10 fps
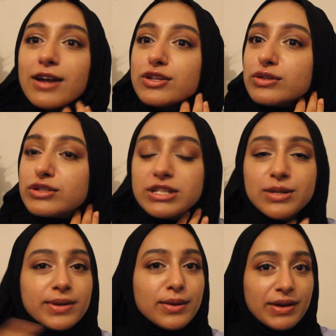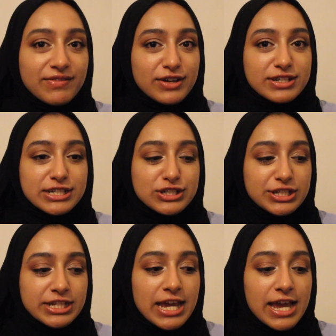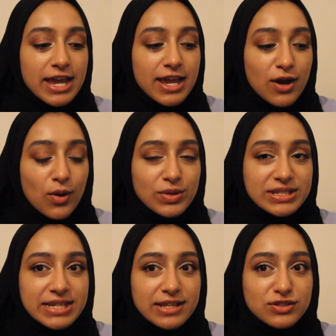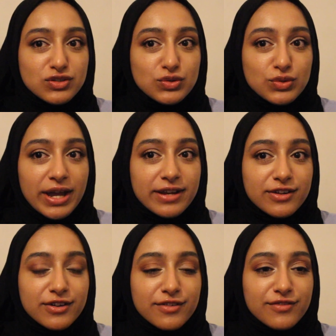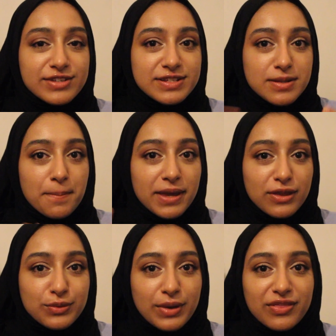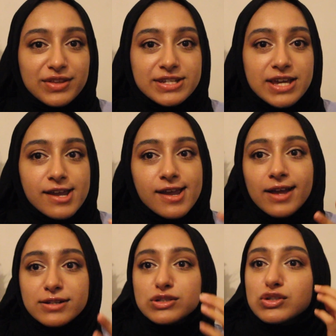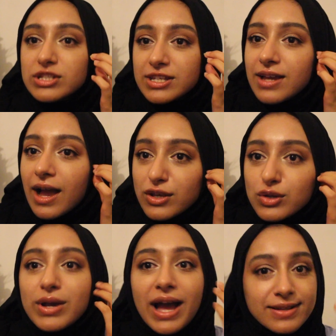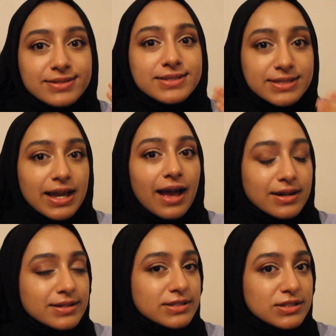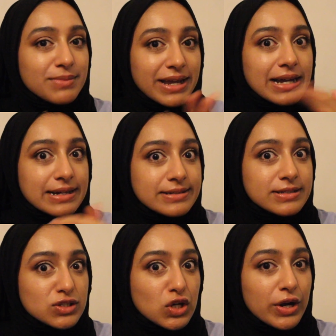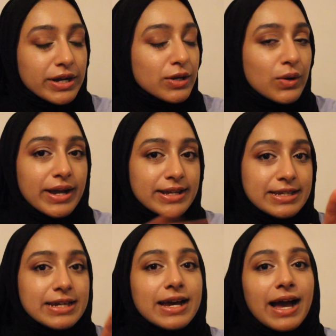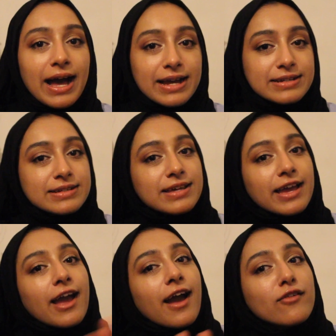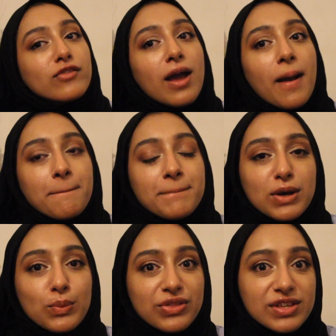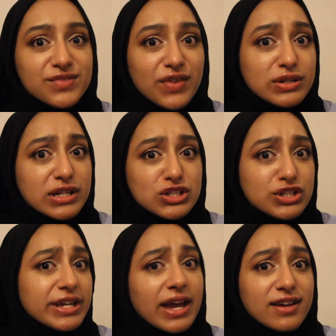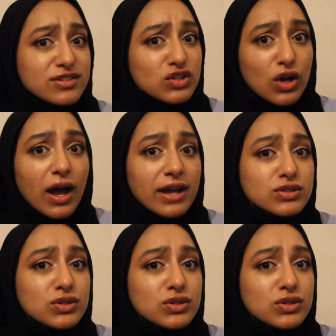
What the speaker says: Usually when I wear foundation, it always tends to kind of disappear throughout the day, and usually you can see my acne scarring or any acne that I have, but with this foundation it has not